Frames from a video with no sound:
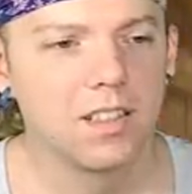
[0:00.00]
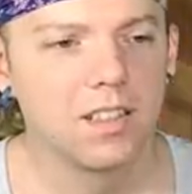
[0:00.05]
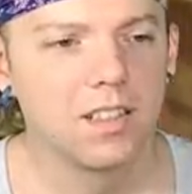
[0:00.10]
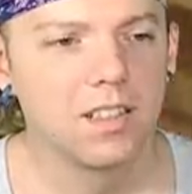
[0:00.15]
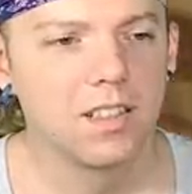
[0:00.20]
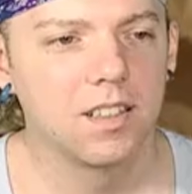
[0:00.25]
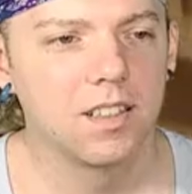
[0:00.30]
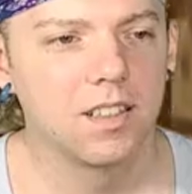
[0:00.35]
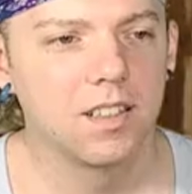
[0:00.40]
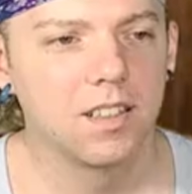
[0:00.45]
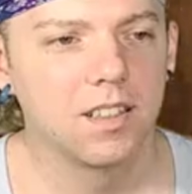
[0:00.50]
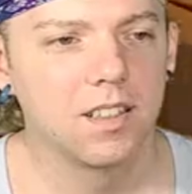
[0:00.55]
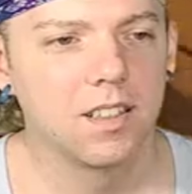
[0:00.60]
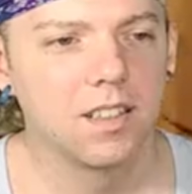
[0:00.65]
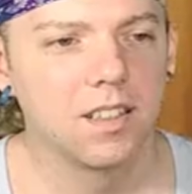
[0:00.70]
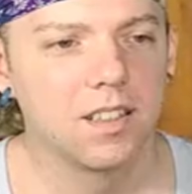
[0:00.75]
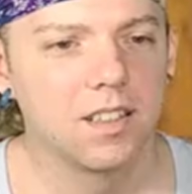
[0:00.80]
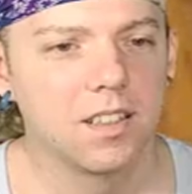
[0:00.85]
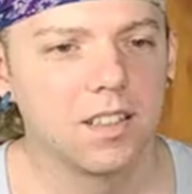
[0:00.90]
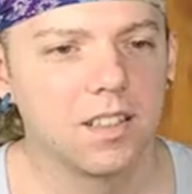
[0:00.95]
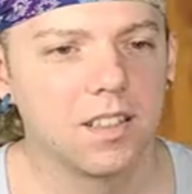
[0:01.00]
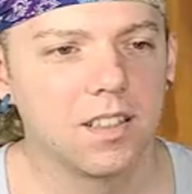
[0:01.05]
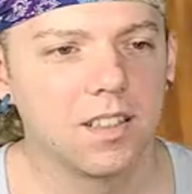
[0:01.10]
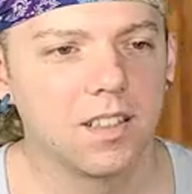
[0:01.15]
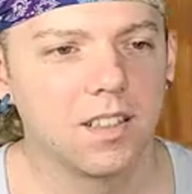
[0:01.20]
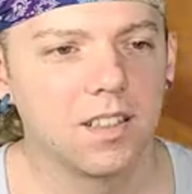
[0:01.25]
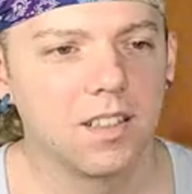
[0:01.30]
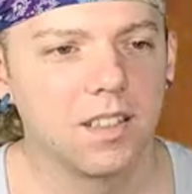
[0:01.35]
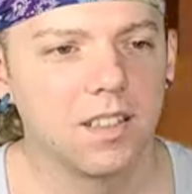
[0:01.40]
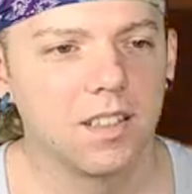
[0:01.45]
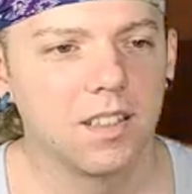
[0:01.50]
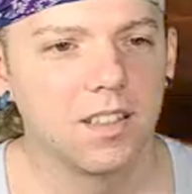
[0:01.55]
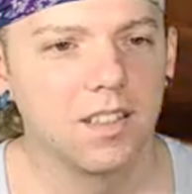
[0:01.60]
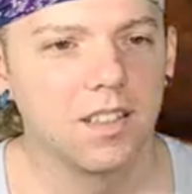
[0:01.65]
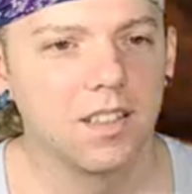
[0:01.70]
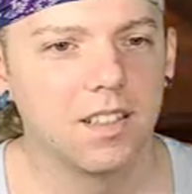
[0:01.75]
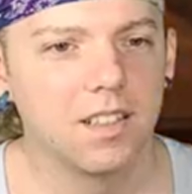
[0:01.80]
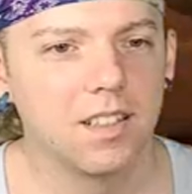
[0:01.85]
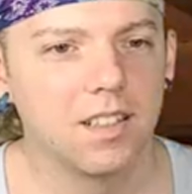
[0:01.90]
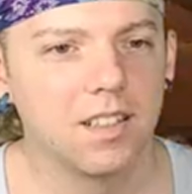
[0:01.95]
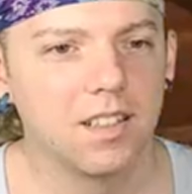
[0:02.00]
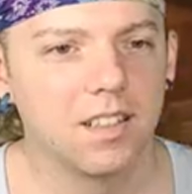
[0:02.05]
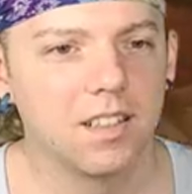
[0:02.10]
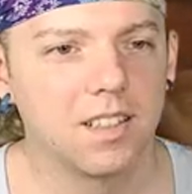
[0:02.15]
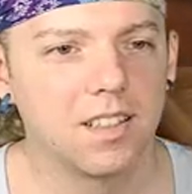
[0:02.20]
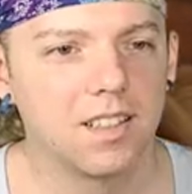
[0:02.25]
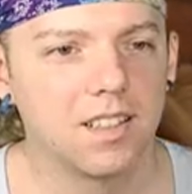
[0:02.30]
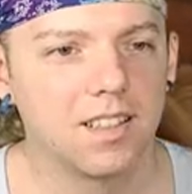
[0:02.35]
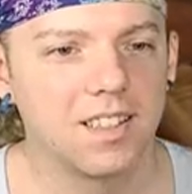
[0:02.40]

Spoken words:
This person isn't speaking.